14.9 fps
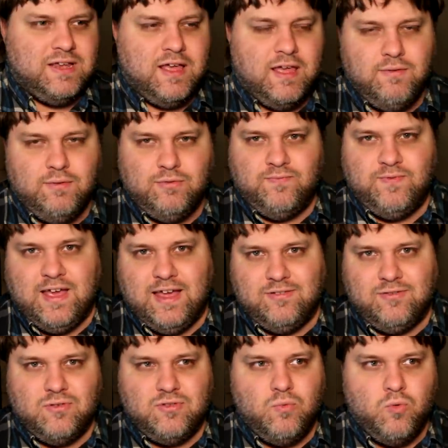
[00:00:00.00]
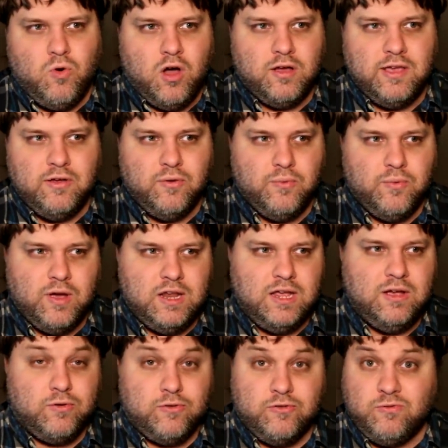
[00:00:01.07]
If it was faster than walking or
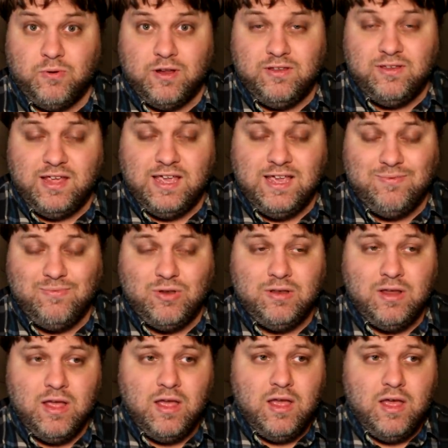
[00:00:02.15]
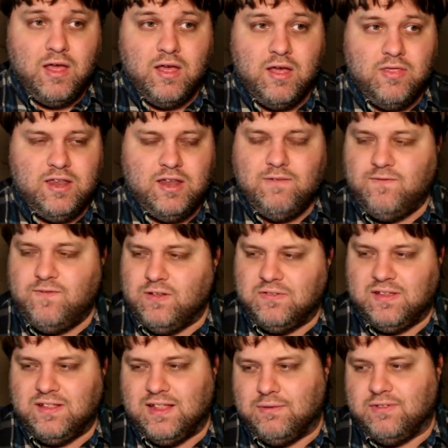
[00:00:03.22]
running or sprinting even, then it feels
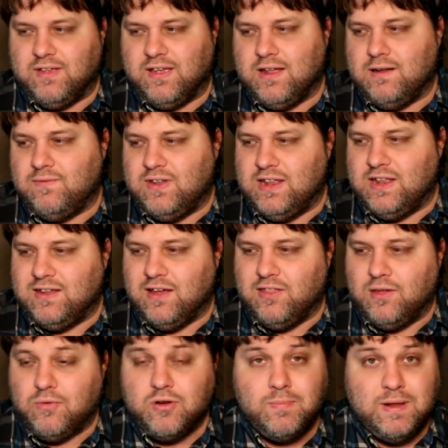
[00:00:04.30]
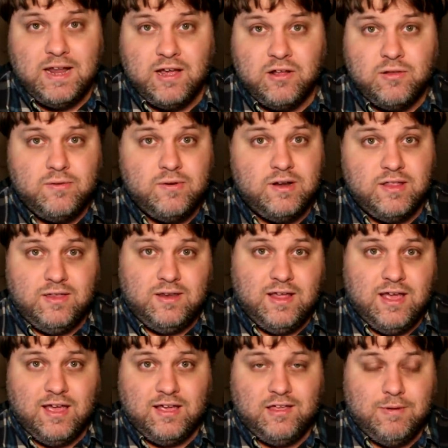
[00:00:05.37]
like that was the kind of detail that would have been included in the
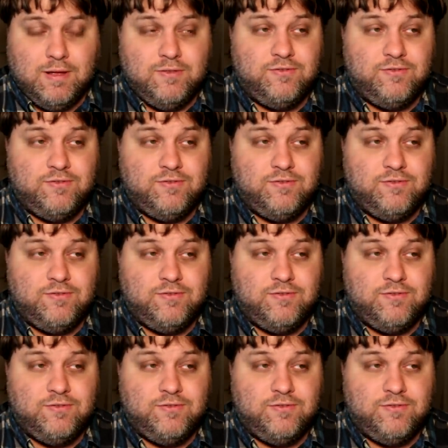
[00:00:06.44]
document.